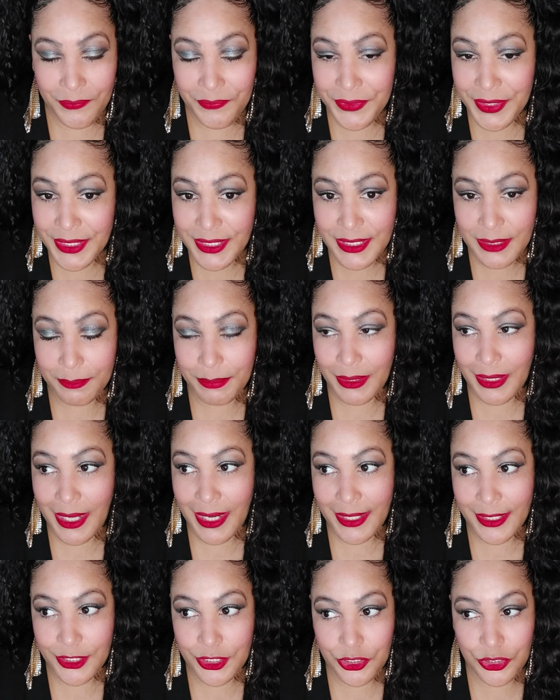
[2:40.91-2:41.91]
And this
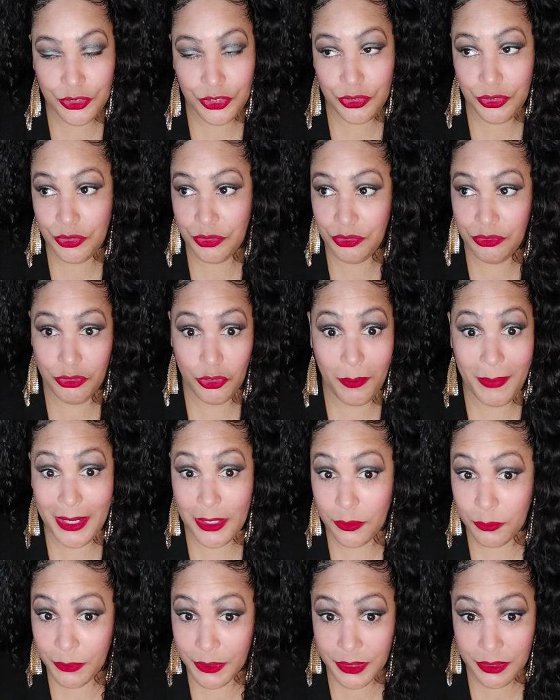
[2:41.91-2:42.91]
applies no
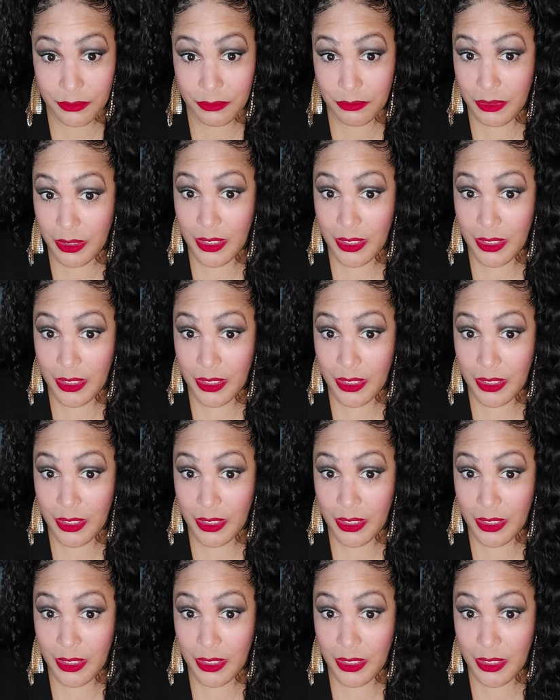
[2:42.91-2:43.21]
matter what,